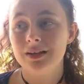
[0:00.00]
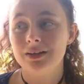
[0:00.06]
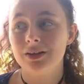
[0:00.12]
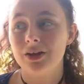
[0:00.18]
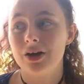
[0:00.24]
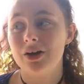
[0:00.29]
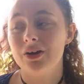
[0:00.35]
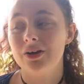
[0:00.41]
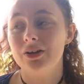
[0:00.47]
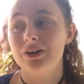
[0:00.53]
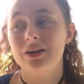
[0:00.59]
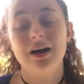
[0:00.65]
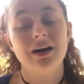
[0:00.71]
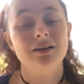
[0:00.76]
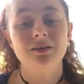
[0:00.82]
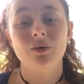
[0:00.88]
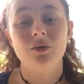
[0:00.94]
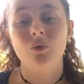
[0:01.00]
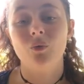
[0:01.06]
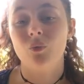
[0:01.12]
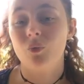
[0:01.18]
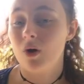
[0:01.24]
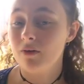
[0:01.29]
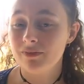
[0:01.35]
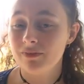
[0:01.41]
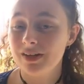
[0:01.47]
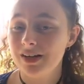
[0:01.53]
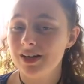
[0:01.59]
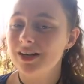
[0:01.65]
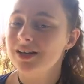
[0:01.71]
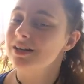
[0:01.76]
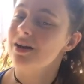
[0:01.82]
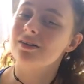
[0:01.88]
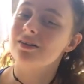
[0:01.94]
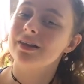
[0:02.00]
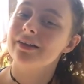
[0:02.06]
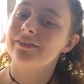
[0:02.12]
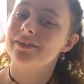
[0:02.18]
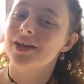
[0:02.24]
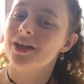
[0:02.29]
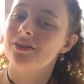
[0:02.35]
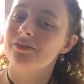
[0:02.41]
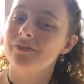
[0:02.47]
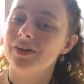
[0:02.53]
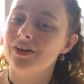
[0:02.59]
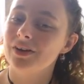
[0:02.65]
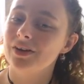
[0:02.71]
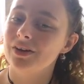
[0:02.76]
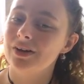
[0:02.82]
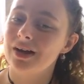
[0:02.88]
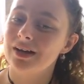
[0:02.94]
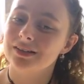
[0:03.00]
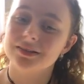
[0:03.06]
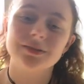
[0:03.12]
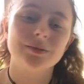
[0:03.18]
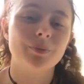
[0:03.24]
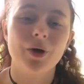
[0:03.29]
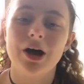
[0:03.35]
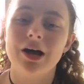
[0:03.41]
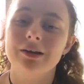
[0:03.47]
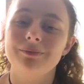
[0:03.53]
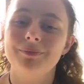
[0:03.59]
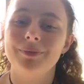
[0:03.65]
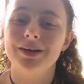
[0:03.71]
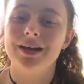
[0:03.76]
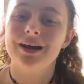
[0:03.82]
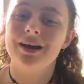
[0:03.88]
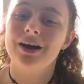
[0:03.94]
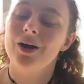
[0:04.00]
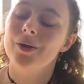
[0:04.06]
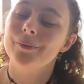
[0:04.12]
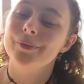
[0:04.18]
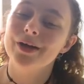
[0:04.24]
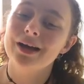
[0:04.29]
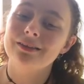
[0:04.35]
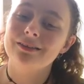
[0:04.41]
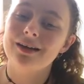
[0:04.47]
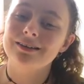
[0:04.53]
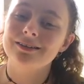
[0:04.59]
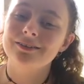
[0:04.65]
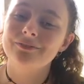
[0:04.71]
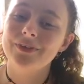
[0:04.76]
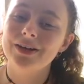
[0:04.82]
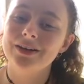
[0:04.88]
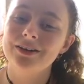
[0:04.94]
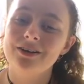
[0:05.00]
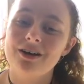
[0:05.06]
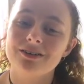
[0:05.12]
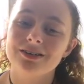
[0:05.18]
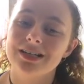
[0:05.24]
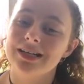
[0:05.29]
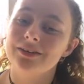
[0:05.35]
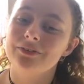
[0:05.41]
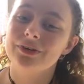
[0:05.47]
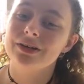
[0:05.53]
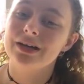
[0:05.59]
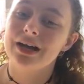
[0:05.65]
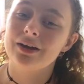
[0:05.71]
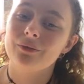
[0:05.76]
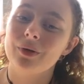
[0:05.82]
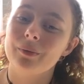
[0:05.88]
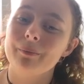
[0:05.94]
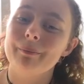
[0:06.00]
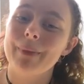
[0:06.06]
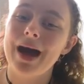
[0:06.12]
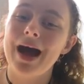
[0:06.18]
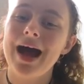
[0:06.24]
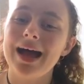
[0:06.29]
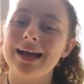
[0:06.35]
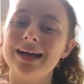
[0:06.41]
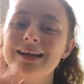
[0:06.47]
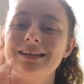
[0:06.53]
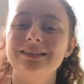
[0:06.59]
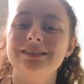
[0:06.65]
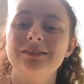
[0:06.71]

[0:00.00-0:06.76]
so that's one video, and I'll leave the other video as a surprise. But yeah, I hope you guys liked this video, and I'll see you in the next one. Bye.